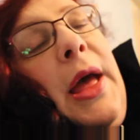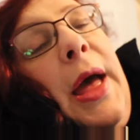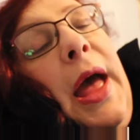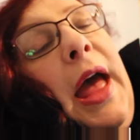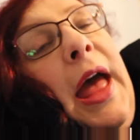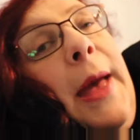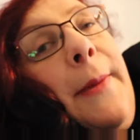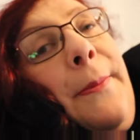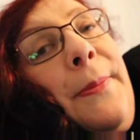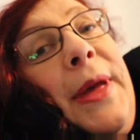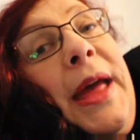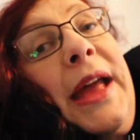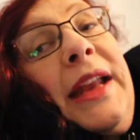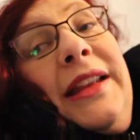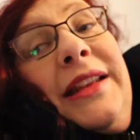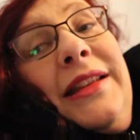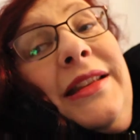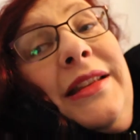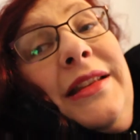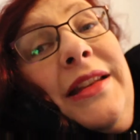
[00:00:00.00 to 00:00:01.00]
Uh,
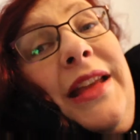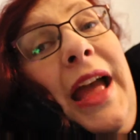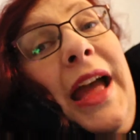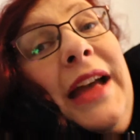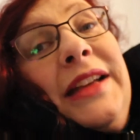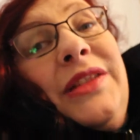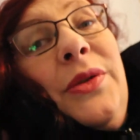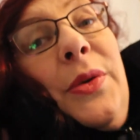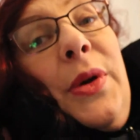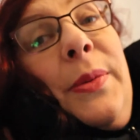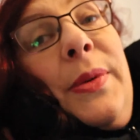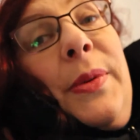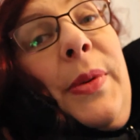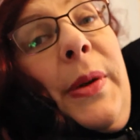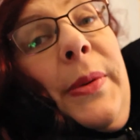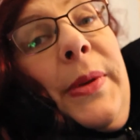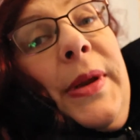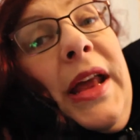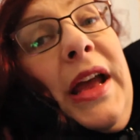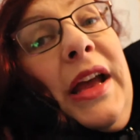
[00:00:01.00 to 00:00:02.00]
but yeah, so I'll be
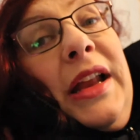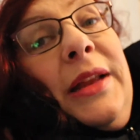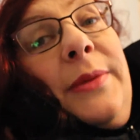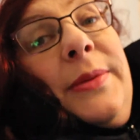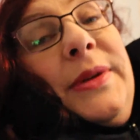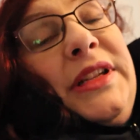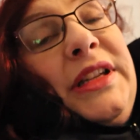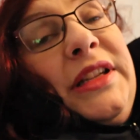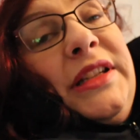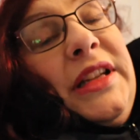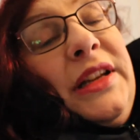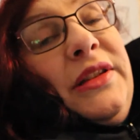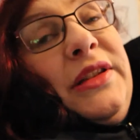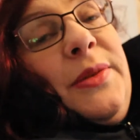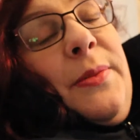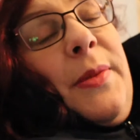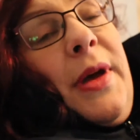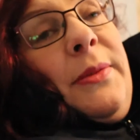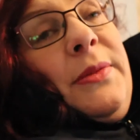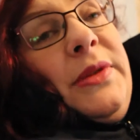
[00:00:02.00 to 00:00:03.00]
popping out a little bit just down
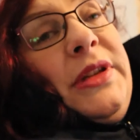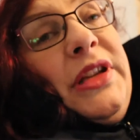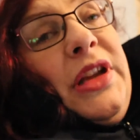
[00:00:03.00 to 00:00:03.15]
to mum's.